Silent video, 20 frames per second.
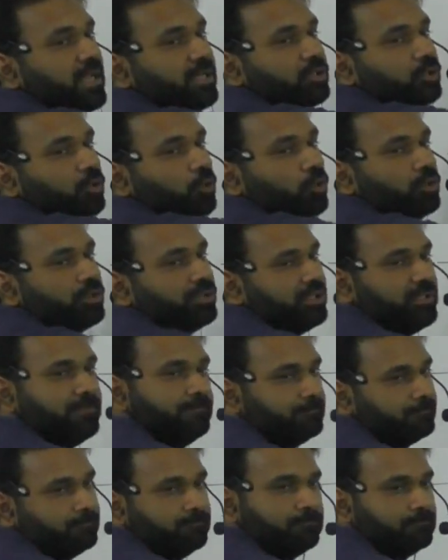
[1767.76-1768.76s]
H rho G.
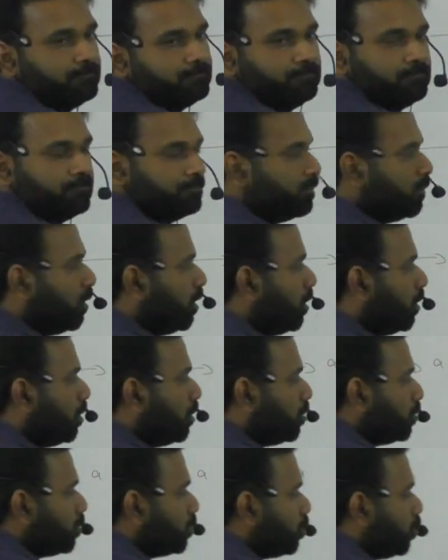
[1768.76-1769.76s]

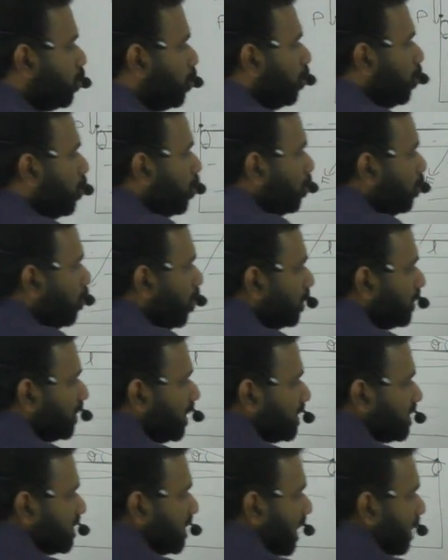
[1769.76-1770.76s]
So both
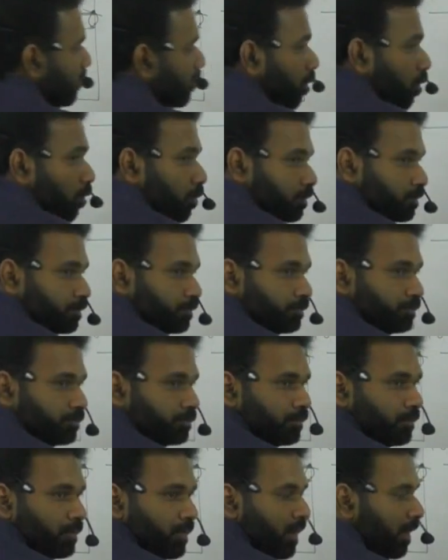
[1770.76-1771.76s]
are same, no?
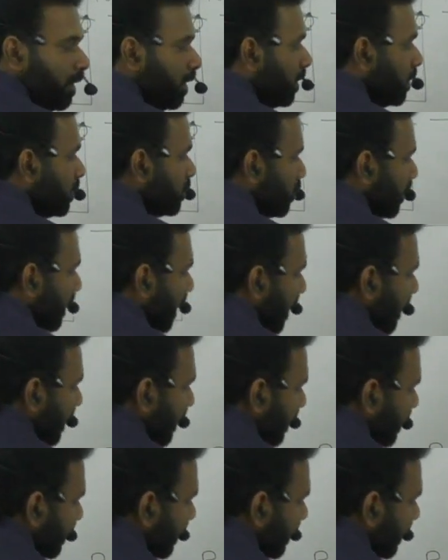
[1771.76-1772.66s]
So can I